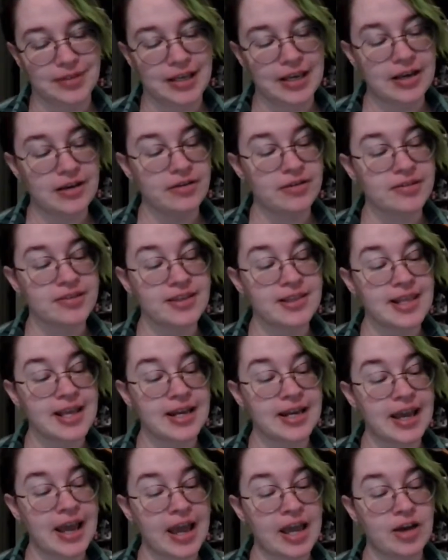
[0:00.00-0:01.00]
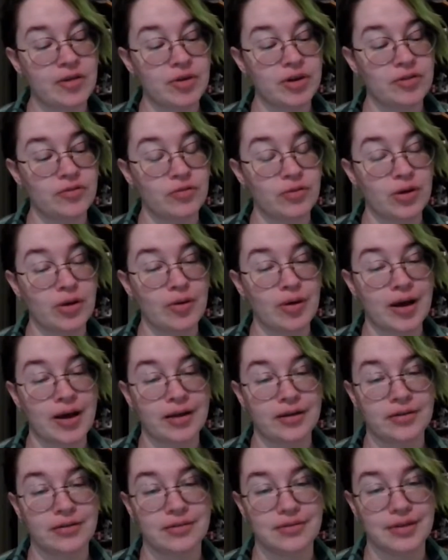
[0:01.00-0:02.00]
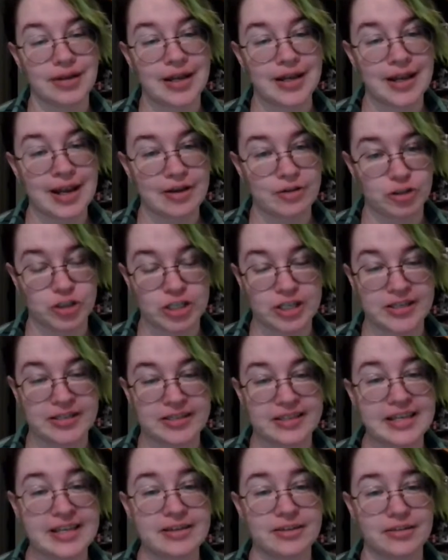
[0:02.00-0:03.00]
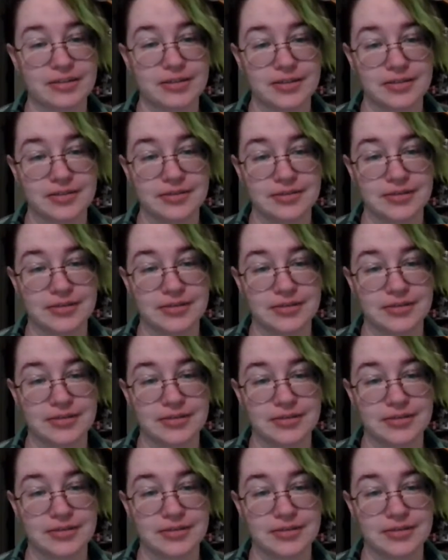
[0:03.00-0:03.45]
here is the Lady Eowyn of Rohan, and now she is healed.